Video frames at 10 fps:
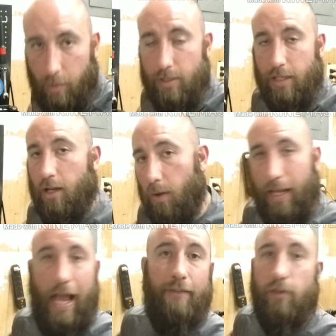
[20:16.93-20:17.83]
I wasn't
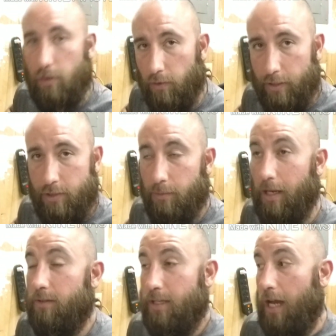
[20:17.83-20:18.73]
going after correction, but
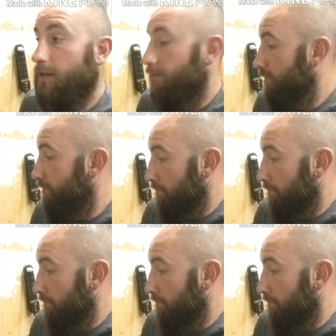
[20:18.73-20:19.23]
I was kind of